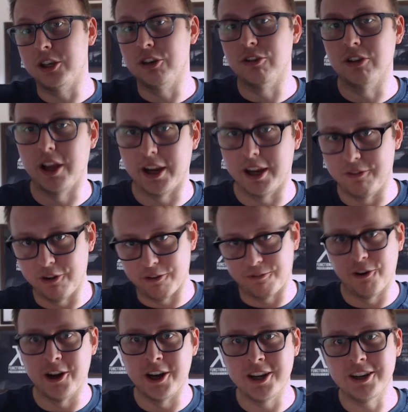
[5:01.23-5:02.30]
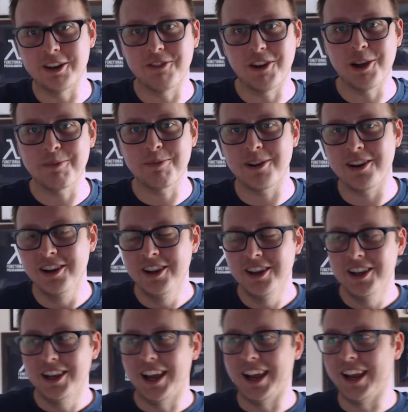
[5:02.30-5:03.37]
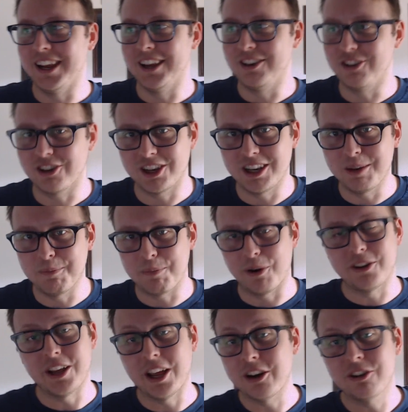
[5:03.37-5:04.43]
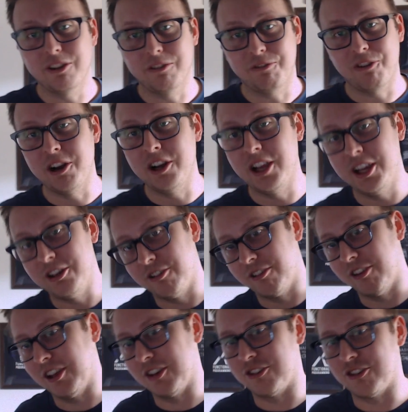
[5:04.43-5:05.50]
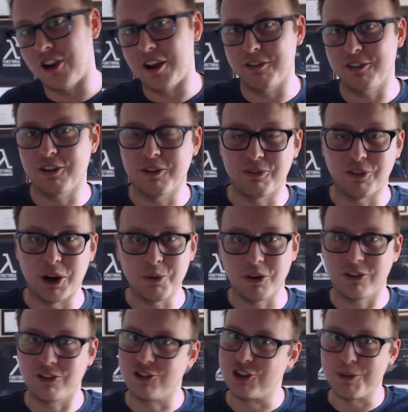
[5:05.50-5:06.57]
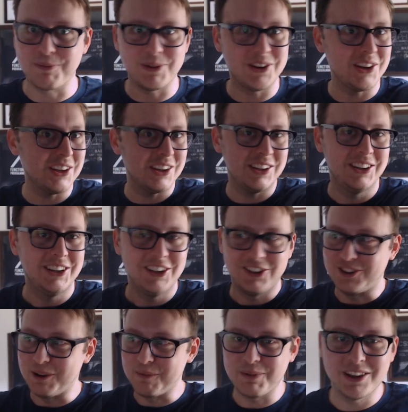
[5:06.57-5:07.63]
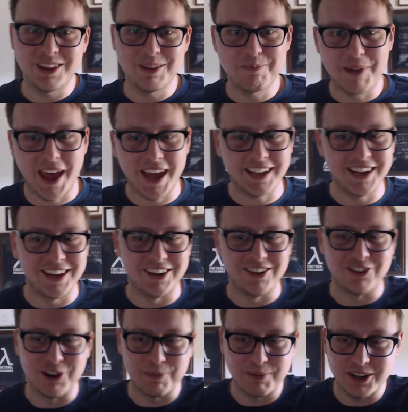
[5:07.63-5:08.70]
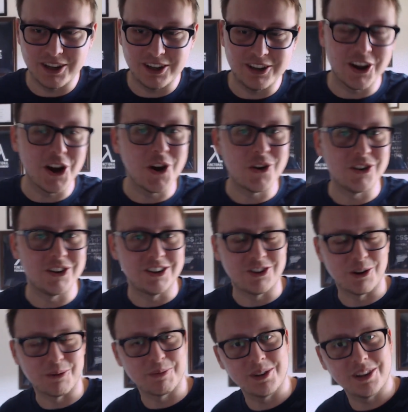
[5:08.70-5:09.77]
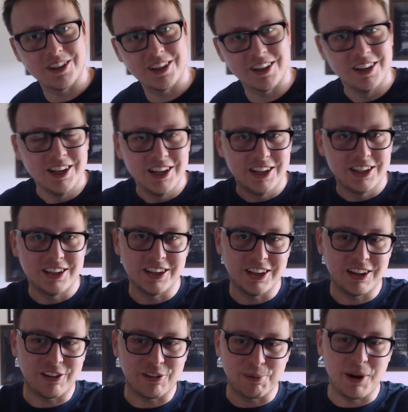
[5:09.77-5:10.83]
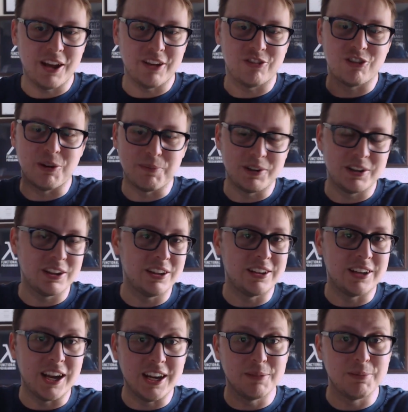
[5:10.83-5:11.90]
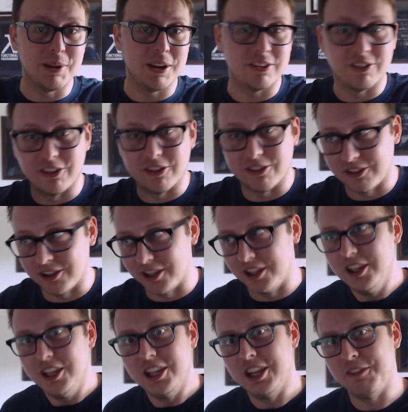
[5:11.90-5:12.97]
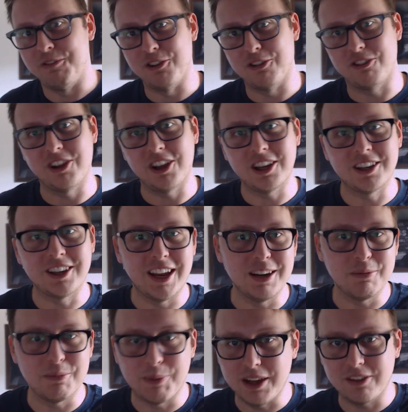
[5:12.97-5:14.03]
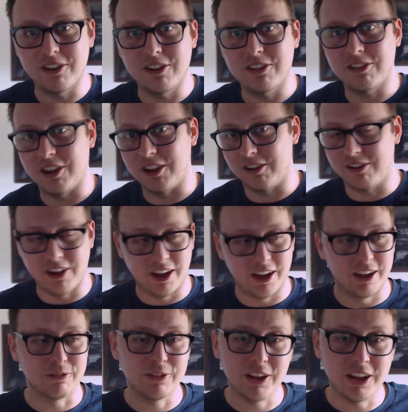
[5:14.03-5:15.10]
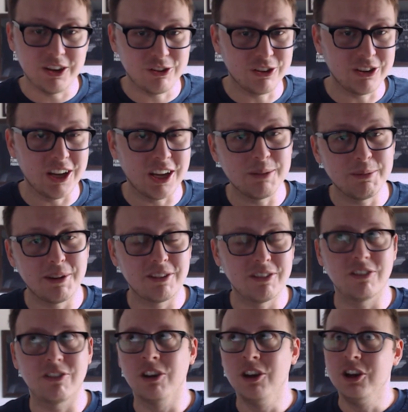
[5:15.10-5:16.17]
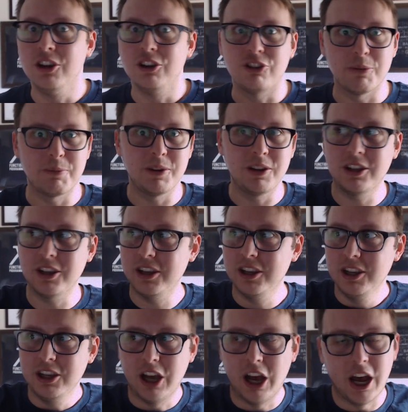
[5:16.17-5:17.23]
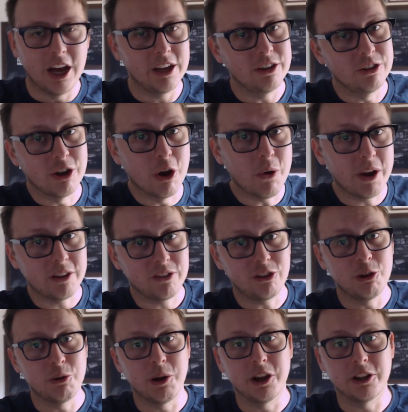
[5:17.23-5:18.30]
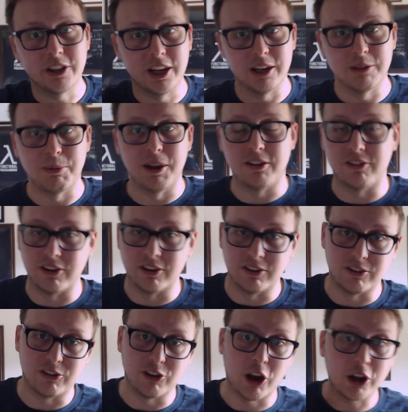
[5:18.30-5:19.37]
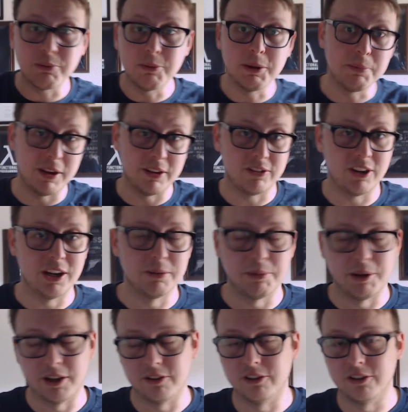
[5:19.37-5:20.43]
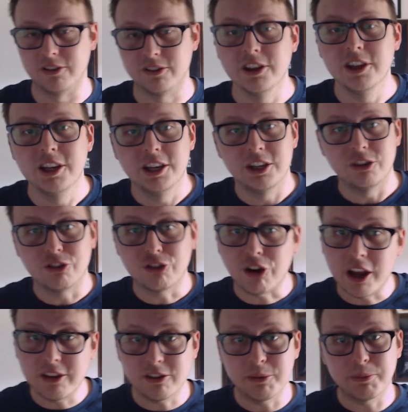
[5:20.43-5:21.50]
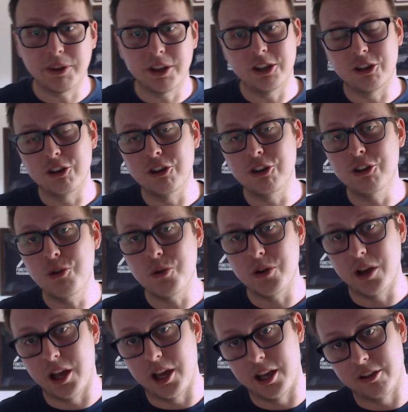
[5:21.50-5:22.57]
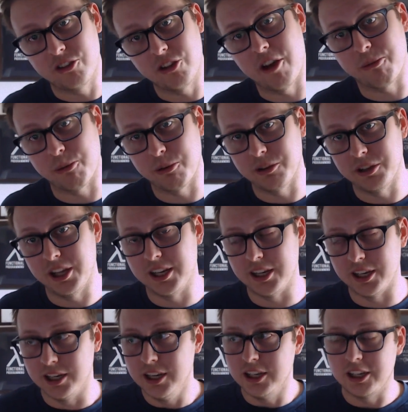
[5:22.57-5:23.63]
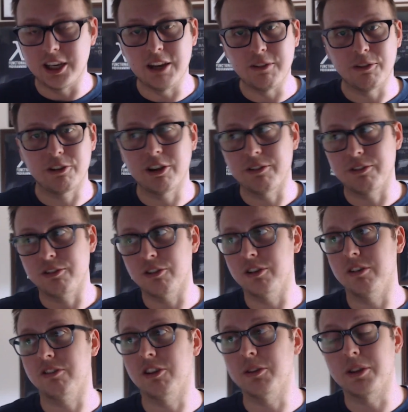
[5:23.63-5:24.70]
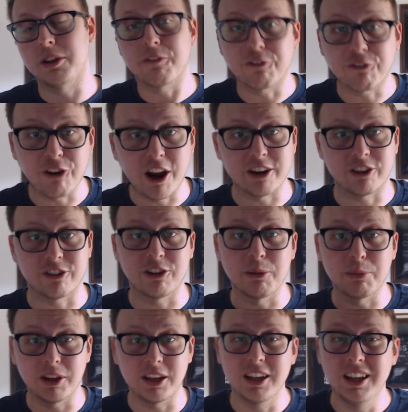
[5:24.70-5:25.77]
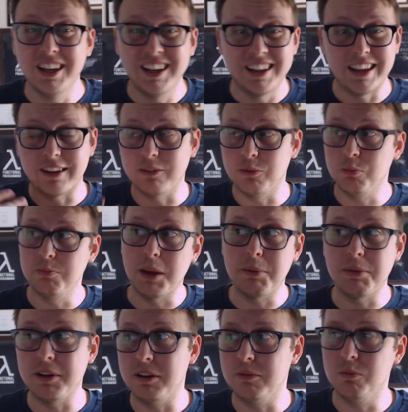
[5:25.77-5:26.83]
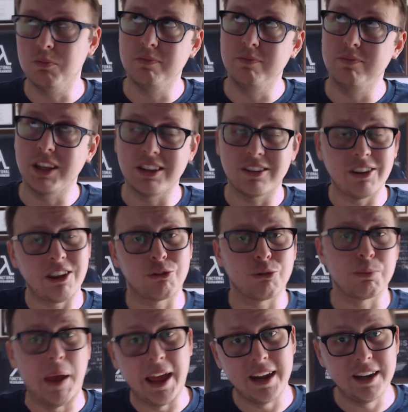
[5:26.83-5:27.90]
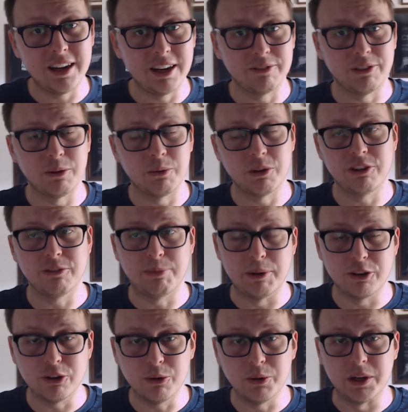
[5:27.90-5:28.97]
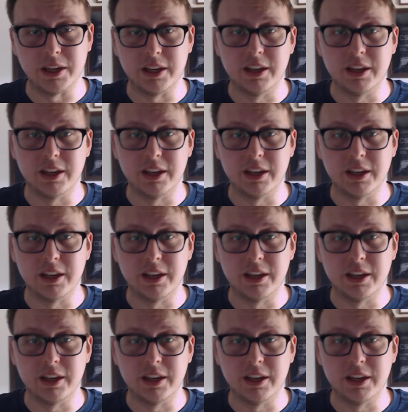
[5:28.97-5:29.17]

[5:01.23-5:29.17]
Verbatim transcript: Like if you're a front end developer and you're getting burnt out on the front end, you're sick of JavaScript frameworks, jump into jump into the back end, jump into Node, jump into to Express, jump into the databases. Uh, if you're sick of databases, like uh, relational databases, jump into uh, NoSQL databases, document-based databases. Try something new, uh, software related, to give yourself sort of something fresh, something that maybe is less repetitive than what you've been doing.